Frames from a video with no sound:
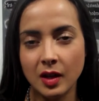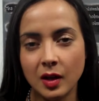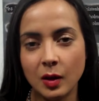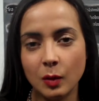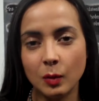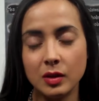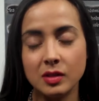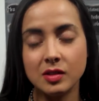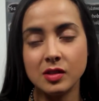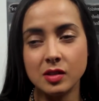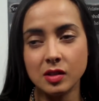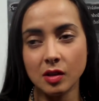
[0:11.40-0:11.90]

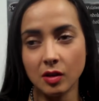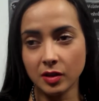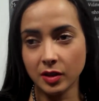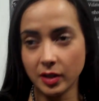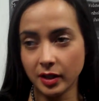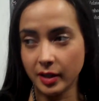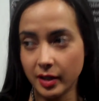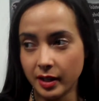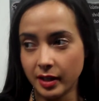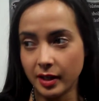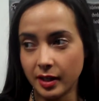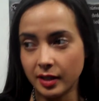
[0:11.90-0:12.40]
Well,
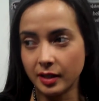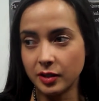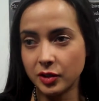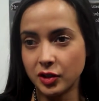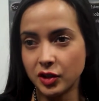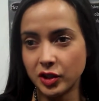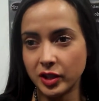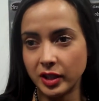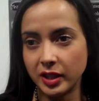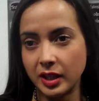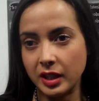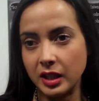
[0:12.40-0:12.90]
Sonya,
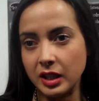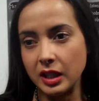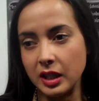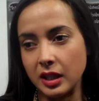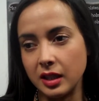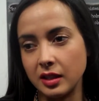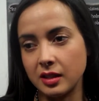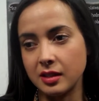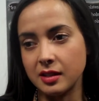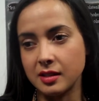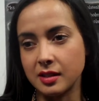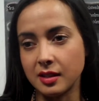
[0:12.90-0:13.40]
she
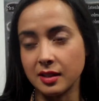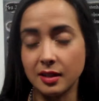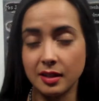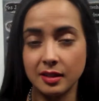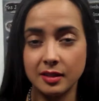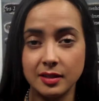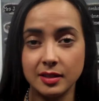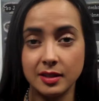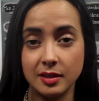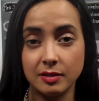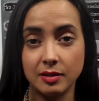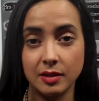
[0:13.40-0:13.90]
is a
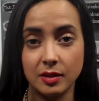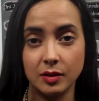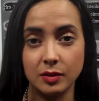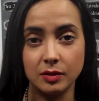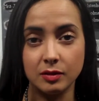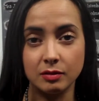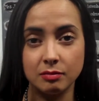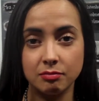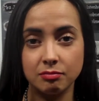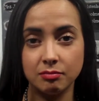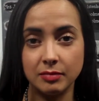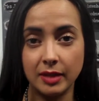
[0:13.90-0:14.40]

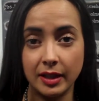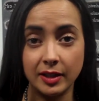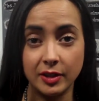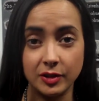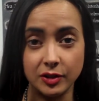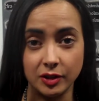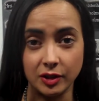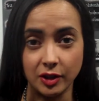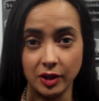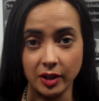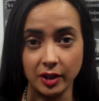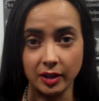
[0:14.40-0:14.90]
19-year-old
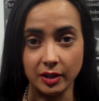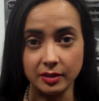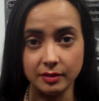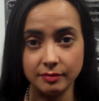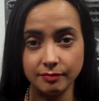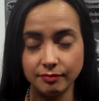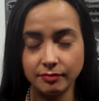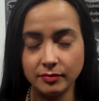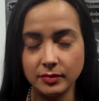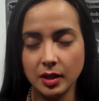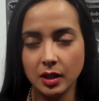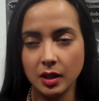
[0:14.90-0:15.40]
Asian girl,
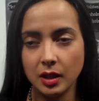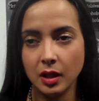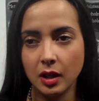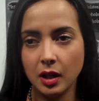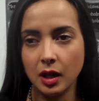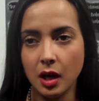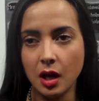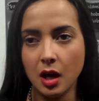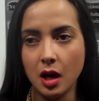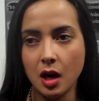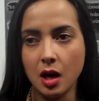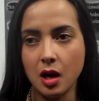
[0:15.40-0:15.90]

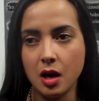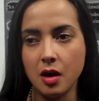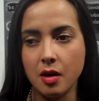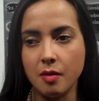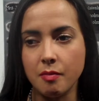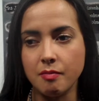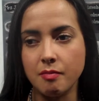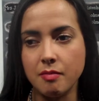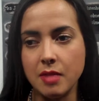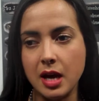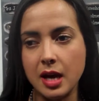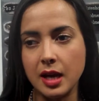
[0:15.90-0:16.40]

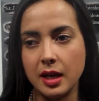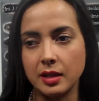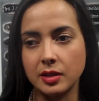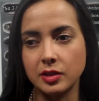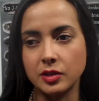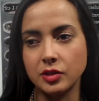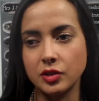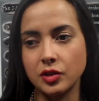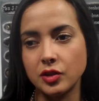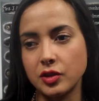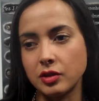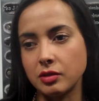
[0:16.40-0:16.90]

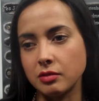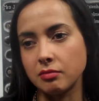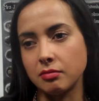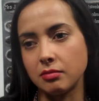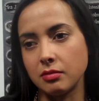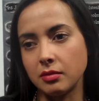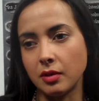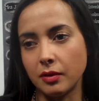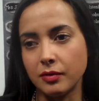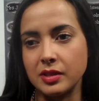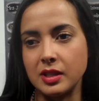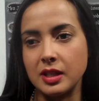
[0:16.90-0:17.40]
and
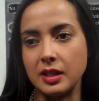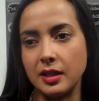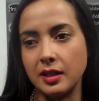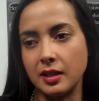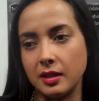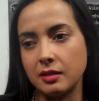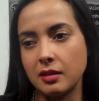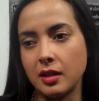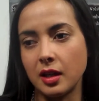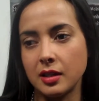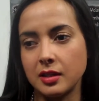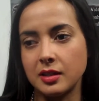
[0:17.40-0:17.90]
obviously
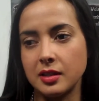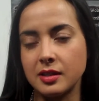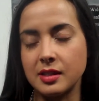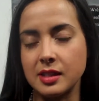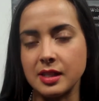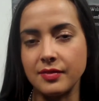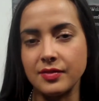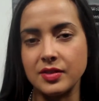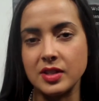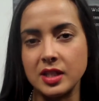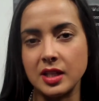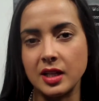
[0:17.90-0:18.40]
in
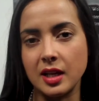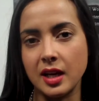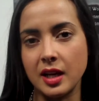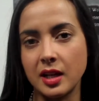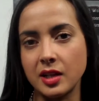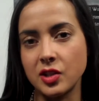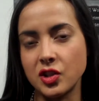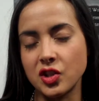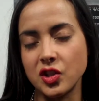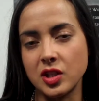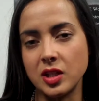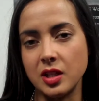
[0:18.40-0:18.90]

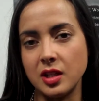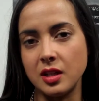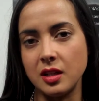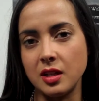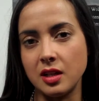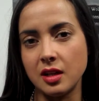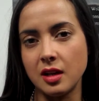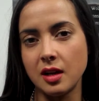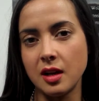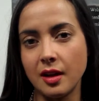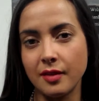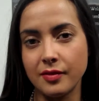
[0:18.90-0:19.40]
1978
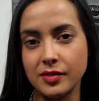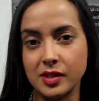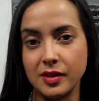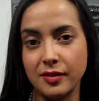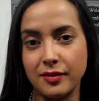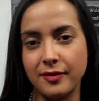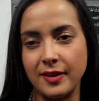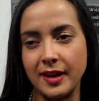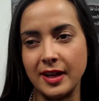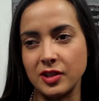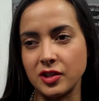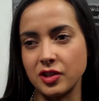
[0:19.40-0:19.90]
she loves her
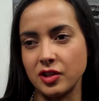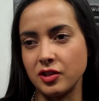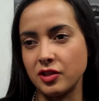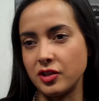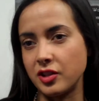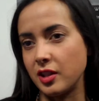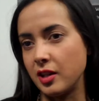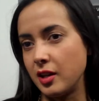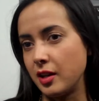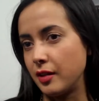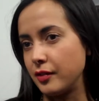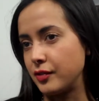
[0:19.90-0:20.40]
fashion.
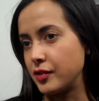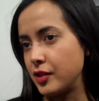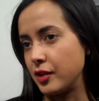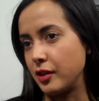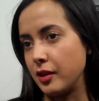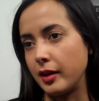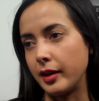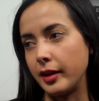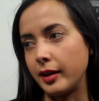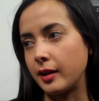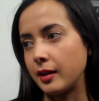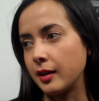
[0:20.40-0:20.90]
She loves her
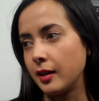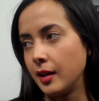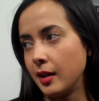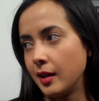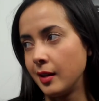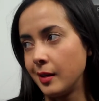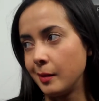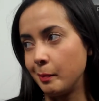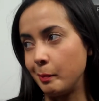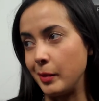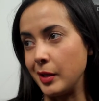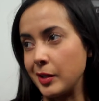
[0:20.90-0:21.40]

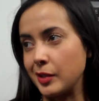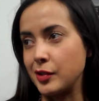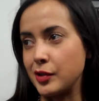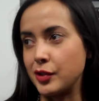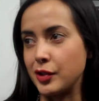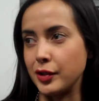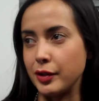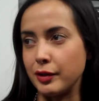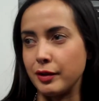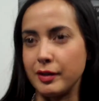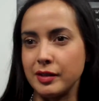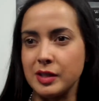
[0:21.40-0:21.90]

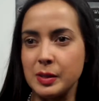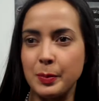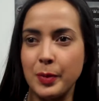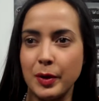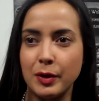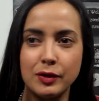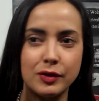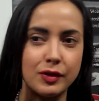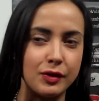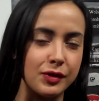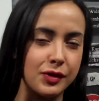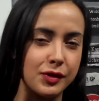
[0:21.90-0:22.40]
mixture, I
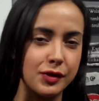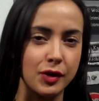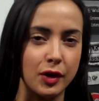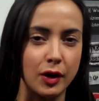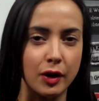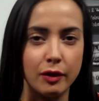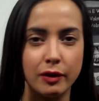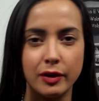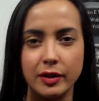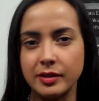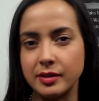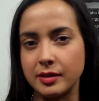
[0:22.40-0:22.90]
suppose, of
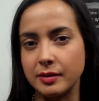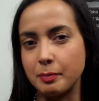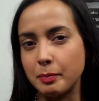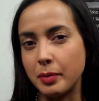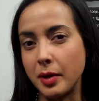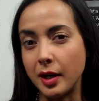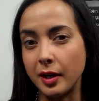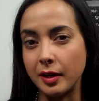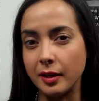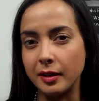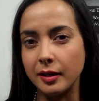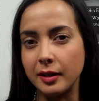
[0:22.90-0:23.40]
saris and
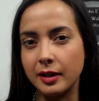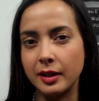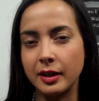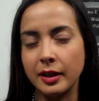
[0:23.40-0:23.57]
punk.